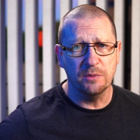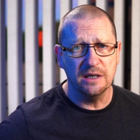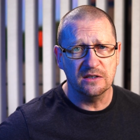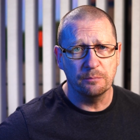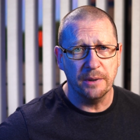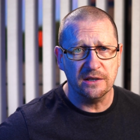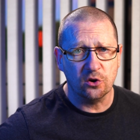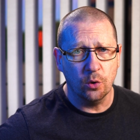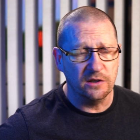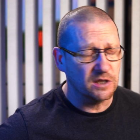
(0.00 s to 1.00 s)
means a better
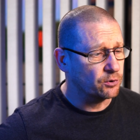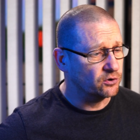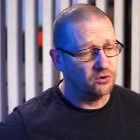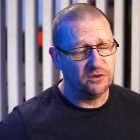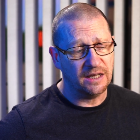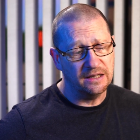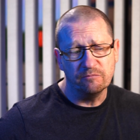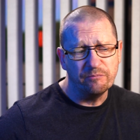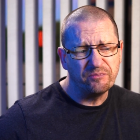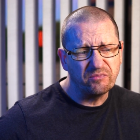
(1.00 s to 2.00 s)
quality product,
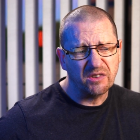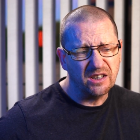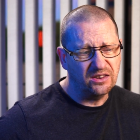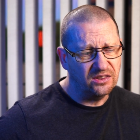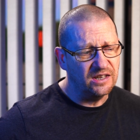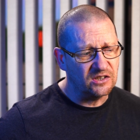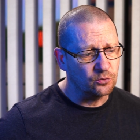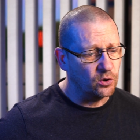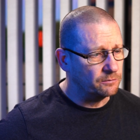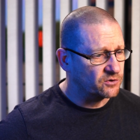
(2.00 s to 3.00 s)
then this
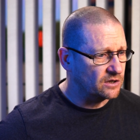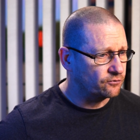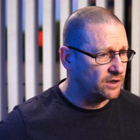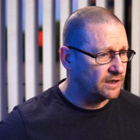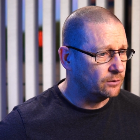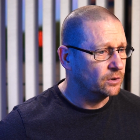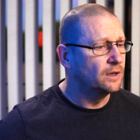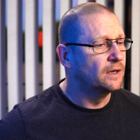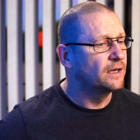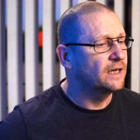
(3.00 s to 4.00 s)
is what I'm seeing right now.
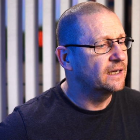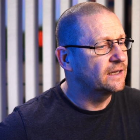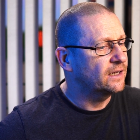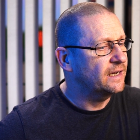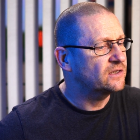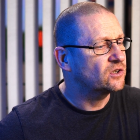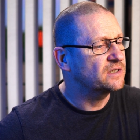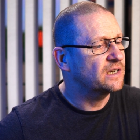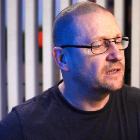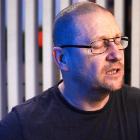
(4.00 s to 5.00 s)
The head's gone
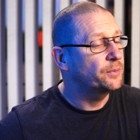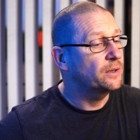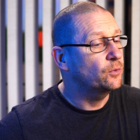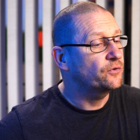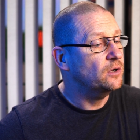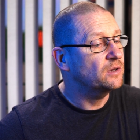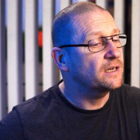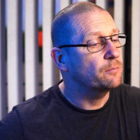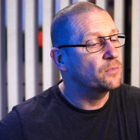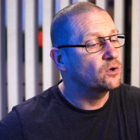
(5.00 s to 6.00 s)
down a little bit. We've got
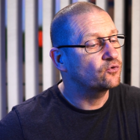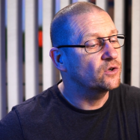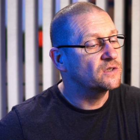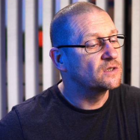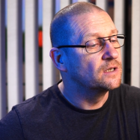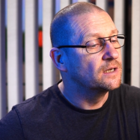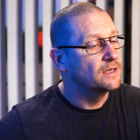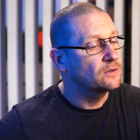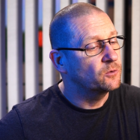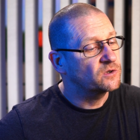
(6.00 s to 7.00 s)
like a moderate.
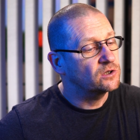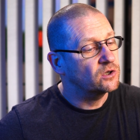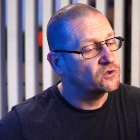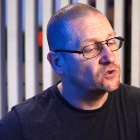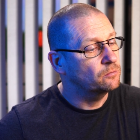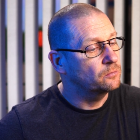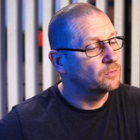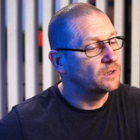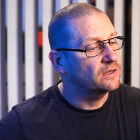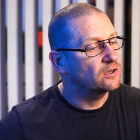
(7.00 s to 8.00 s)
We've still got
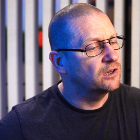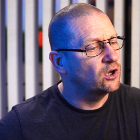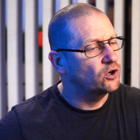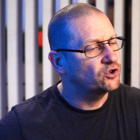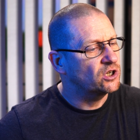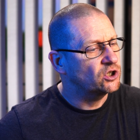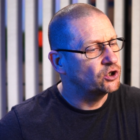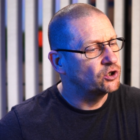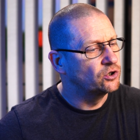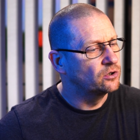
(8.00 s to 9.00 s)
some like
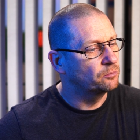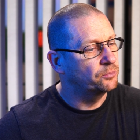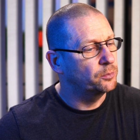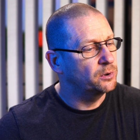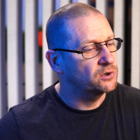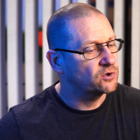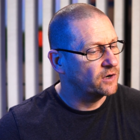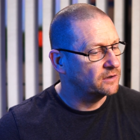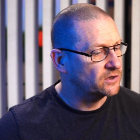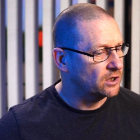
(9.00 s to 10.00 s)
largish bubbles
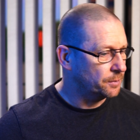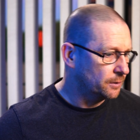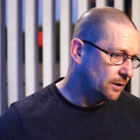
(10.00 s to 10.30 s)
around the top,